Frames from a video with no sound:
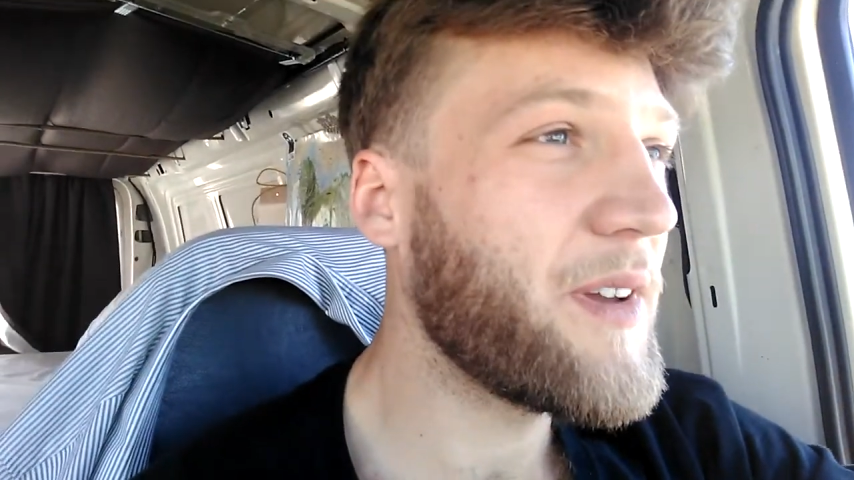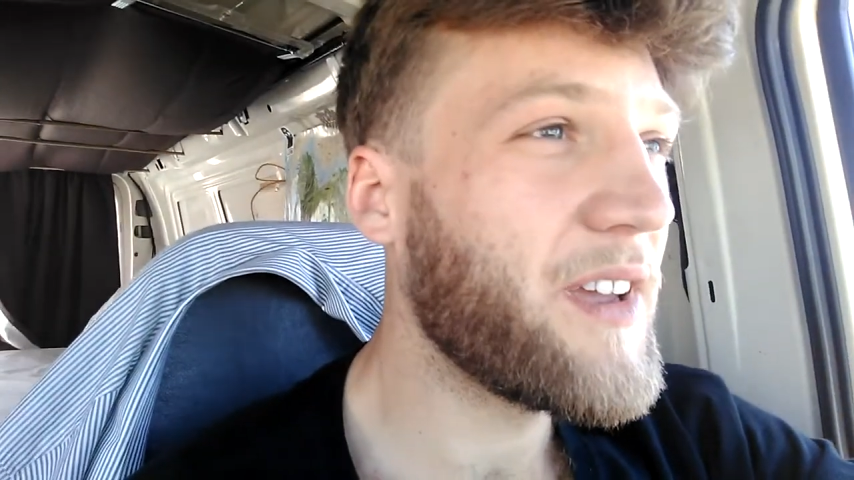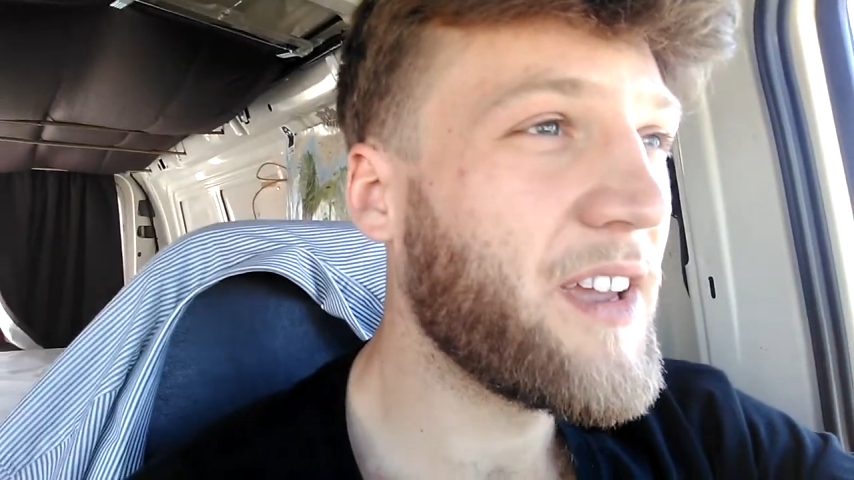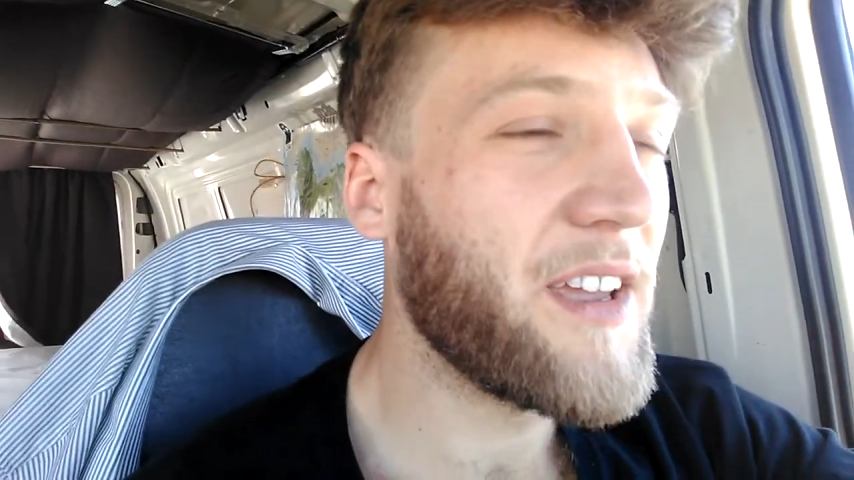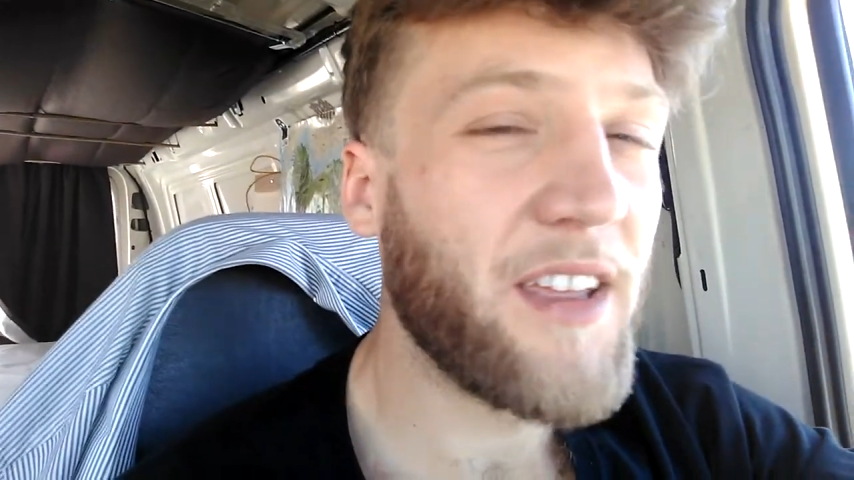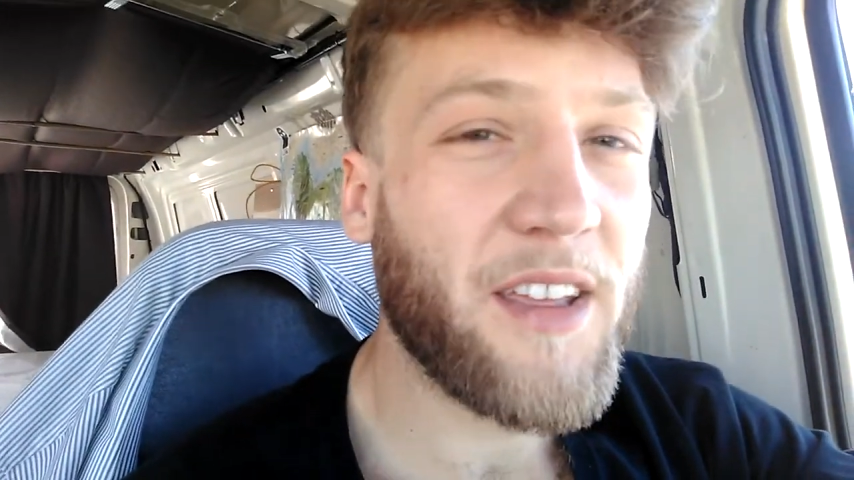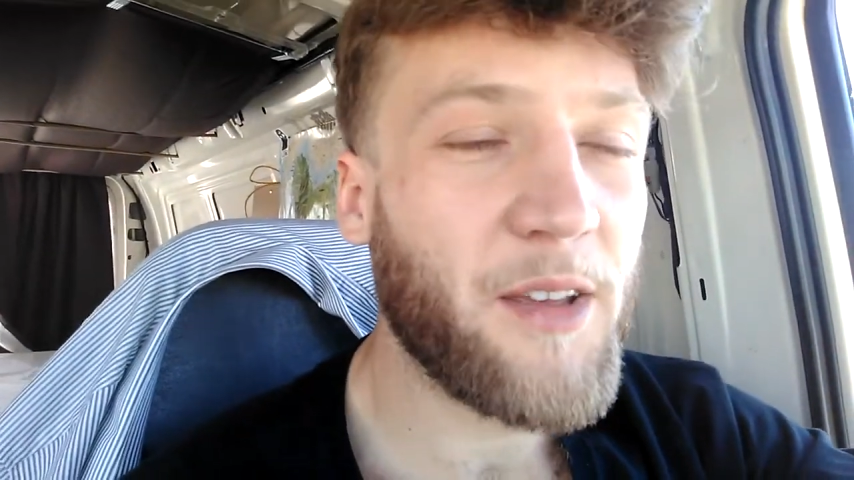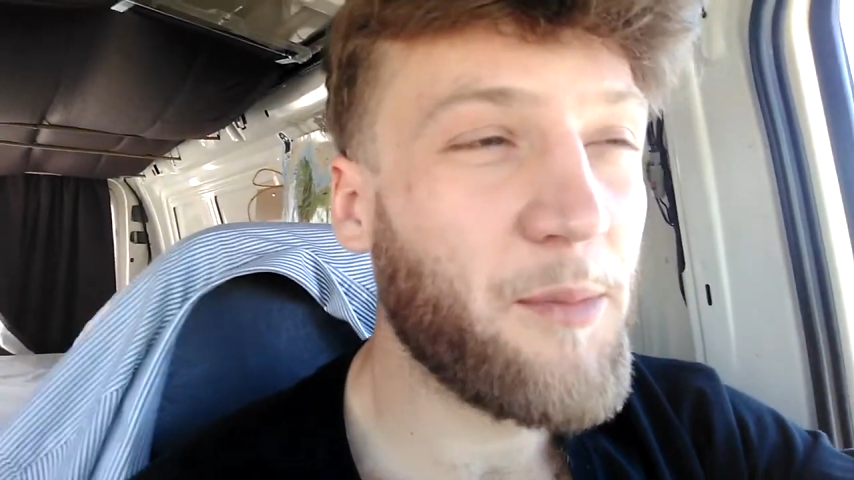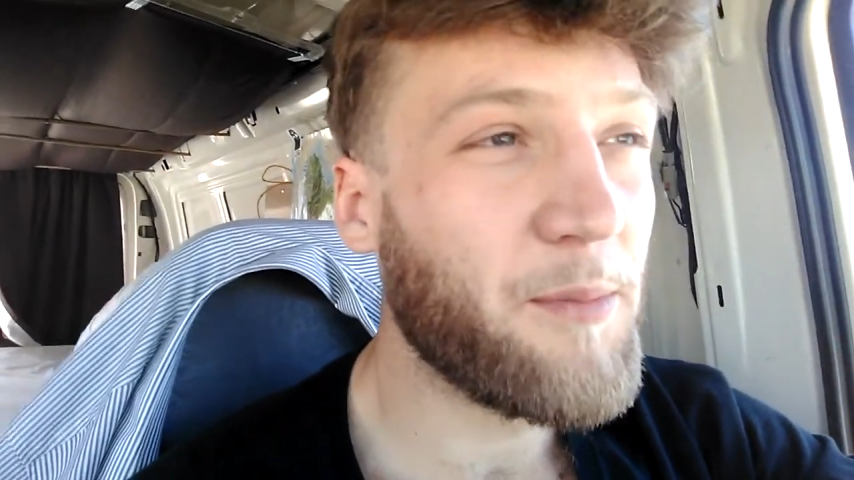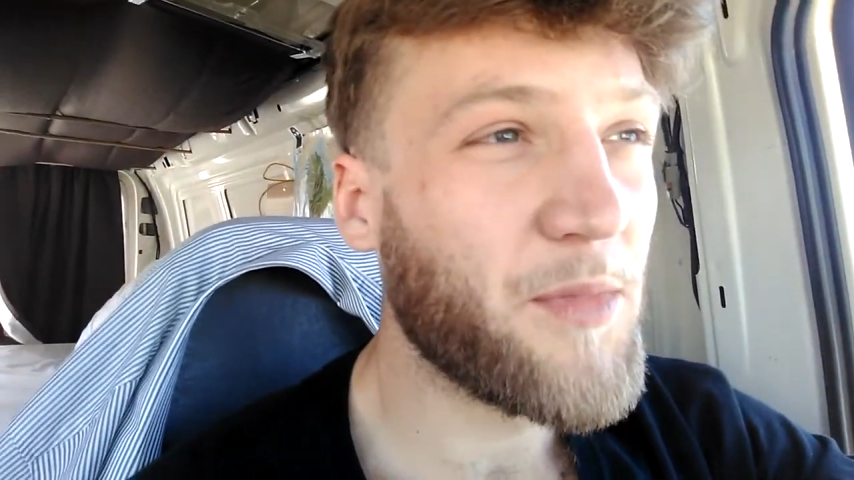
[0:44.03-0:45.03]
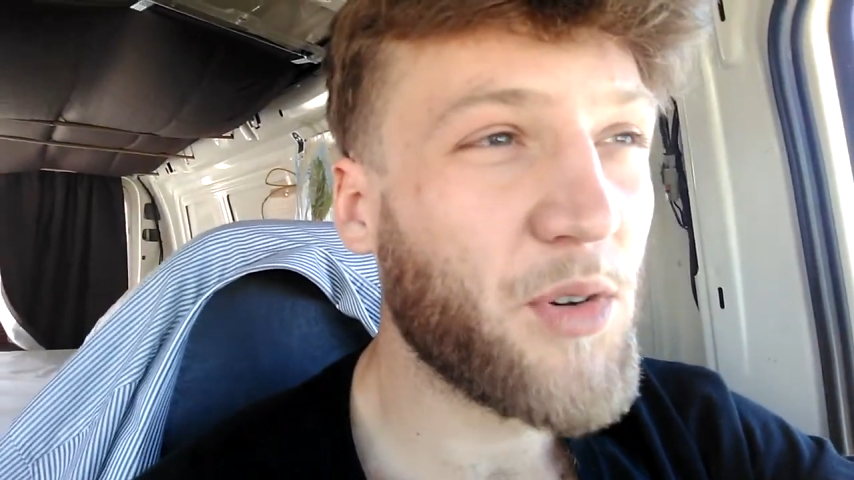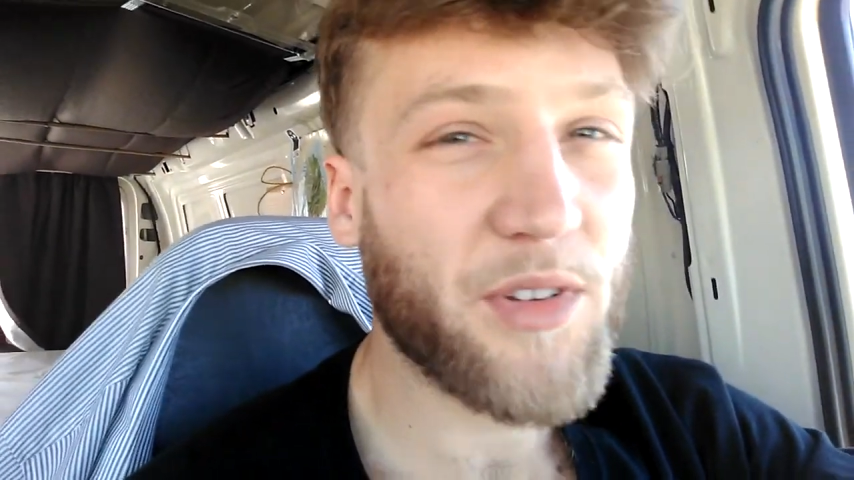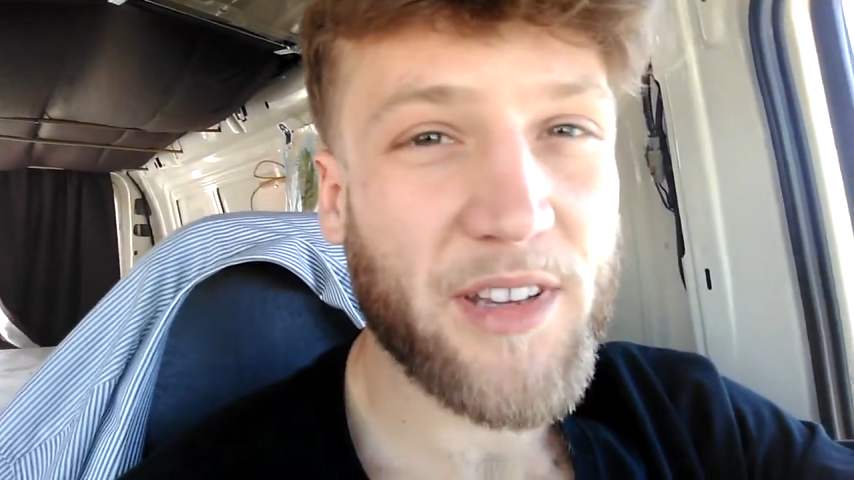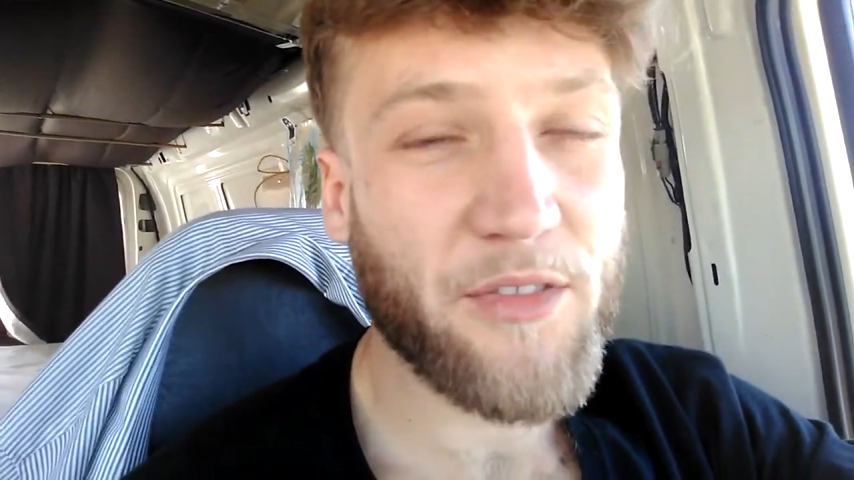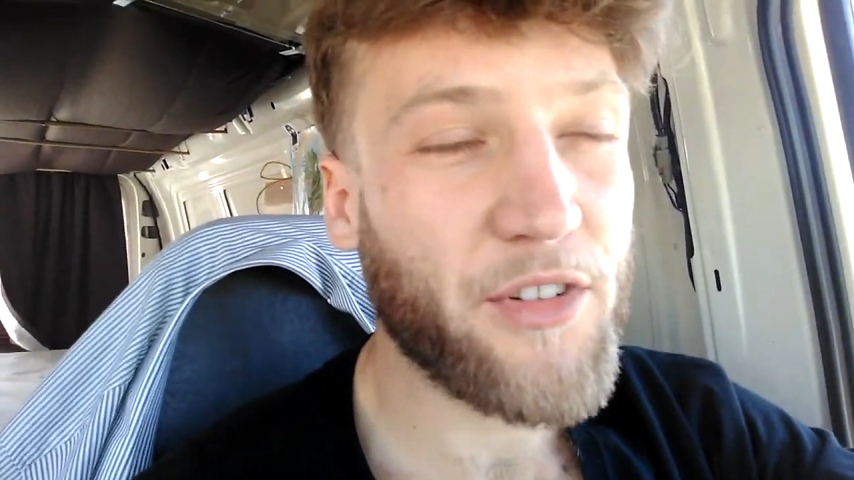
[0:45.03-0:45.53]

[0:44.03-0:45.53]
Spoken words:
to San